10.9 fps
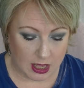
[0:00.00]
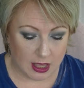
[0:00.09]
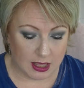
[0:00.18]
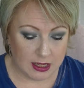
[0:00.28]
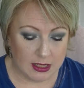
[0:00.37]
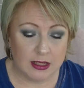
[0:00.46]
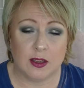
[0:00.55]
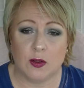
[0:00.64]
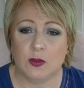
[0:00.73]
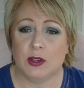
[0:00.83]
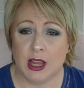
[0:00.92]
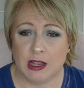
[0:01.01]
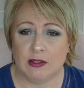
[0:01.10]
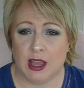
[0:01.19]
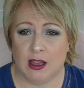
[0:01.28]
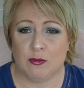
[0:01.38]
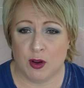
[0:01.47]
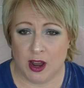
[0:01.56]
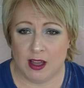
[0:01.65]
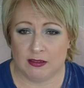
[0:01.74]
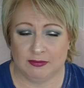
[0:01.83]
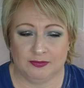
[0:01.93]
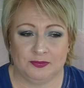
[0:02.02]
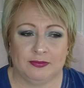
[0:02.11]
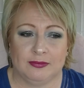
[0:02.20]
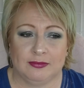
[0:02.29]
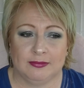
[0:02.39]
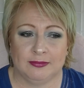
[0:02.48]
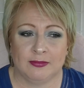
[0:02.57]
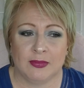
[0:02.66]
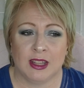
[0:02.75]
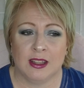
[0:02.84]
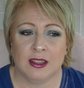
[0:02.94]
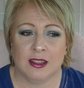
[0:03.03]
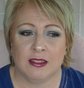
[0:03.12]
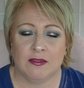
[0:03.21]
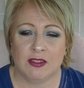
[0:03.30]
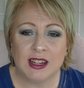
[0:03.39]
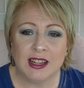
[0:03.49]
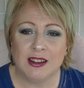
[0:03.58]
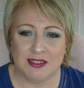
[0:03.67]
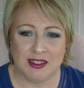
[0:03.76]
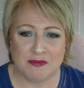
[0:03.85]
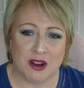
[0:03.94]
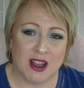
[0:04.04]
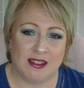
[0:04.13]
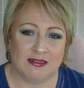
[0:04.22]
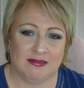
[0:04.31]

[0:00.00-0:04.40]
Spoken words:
This is called Downtown Brown, for Cleveland Brown,